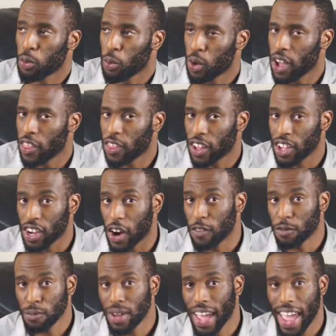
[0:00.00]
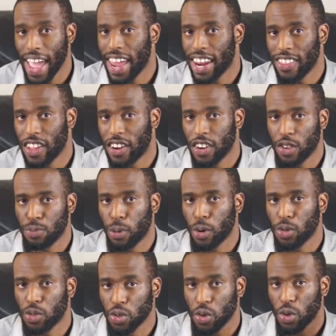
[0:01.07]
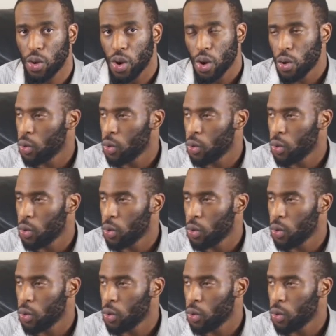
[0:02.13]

what the government had at their disposal,